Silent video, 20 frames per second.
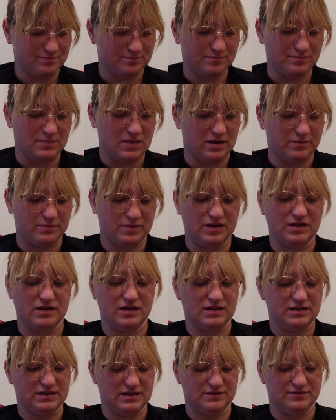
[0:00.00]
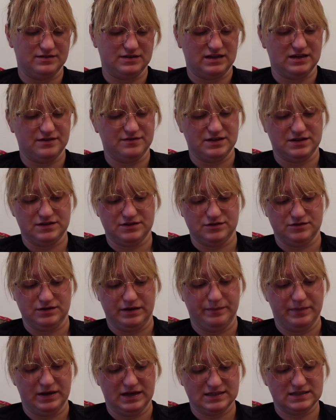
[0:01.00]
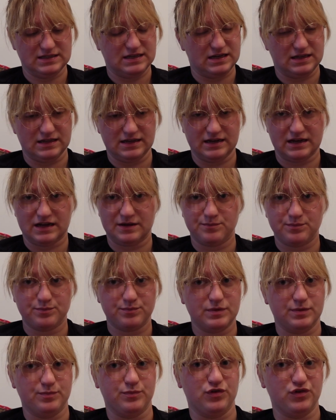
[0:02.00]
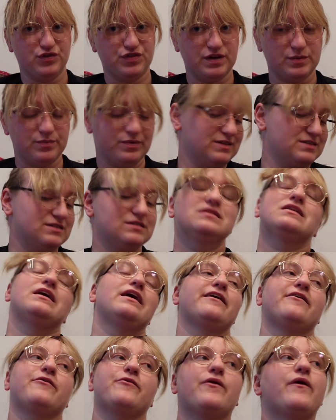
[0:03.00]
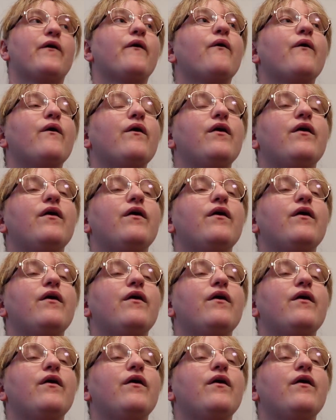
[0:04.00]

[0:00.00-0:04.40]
Maybe I'll even give it to him as a birthday present. I don't know.